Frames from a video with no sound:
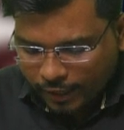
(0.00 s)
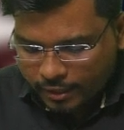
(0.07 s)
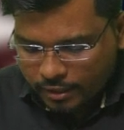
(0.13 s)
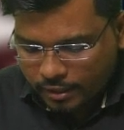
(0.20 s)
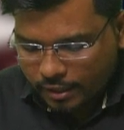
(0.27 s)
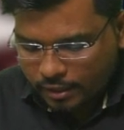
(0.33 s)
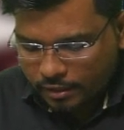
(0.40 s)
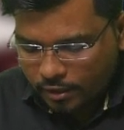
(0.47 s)

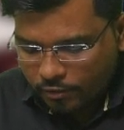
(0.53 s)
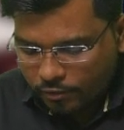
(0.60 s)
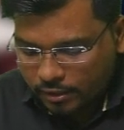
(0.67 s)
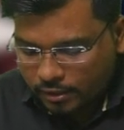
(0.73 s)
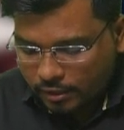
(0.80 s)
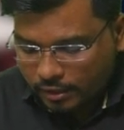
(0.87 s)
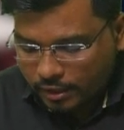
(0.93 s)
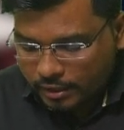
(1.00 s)
it with
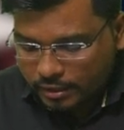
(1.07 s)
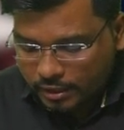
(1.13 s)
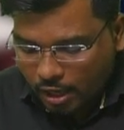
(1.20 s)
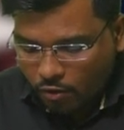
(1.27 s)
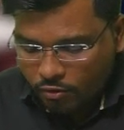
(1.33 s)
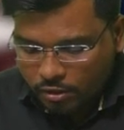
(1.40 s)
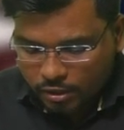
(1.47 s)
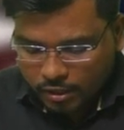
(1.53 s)
discount
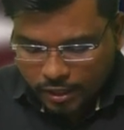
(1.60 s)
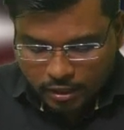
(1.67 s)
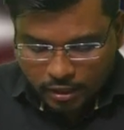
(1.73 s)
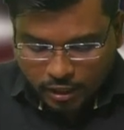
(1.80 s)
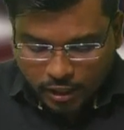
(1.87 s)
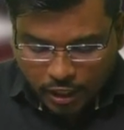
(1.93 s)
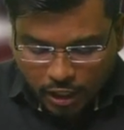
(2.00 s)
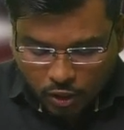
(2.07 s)
rate
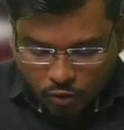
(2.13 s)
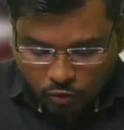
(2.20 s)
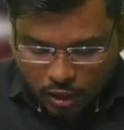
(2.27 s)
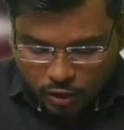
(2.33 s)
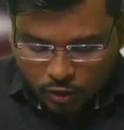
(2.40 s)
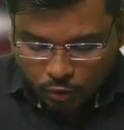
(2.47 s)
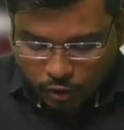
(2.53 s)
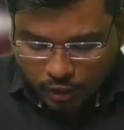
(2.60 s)
equal
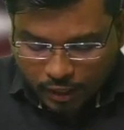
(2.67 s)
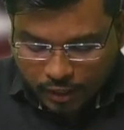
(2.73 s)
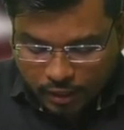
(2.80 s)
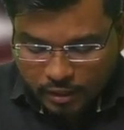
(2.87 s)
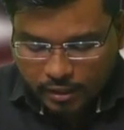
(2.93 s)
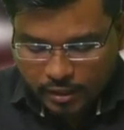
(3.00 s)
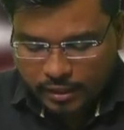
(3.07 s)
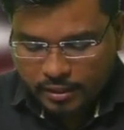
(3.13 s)
to
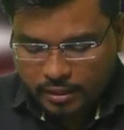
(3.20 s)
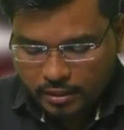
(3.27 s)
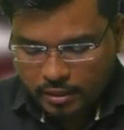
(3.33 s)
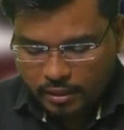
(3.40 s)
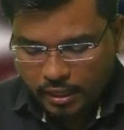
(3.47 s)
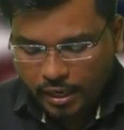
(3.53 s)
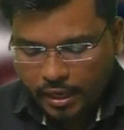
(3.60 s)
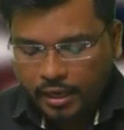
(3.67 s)
interest
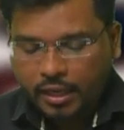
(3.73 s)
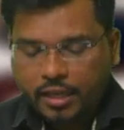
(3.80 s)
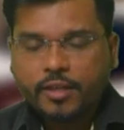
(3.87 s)
rate.